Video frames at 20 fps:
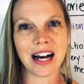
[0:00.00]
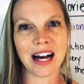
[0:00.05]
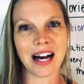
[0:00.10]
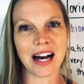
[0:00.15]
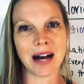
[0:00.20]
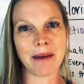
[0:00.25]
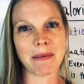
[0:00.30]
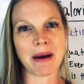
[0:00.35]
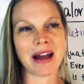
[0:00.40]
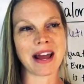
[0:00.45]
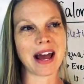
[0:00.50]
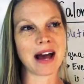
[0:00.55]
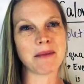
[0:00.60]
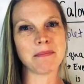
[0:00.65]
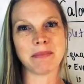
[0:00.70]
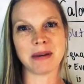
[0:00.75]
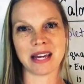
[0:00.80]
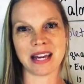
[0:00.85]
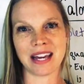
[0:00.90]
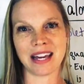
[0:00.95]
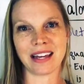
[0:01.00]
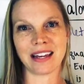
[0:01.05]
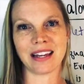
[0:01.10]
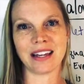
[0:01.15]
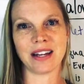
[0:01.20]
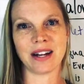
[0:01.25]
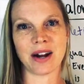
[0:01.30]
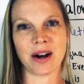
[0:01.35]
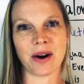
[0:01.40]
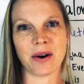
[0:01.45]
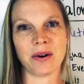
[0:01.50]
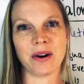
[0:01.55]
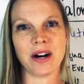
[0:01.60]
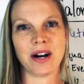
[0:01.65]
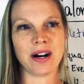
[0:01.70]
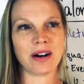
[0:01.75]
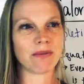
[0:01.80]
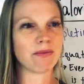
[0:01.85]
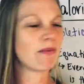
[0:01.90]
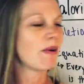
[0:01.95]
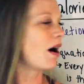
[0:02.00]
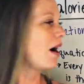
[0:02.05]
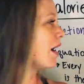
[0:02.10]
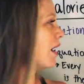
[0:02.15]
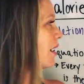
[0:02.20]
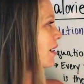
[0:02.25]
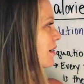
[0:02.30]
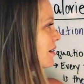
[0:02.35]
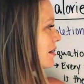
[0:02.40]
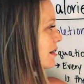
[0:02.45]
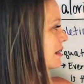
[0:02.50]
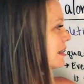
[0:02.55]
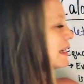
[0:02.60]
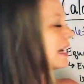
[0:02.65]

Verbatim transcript: Um, I am being, you know, uh,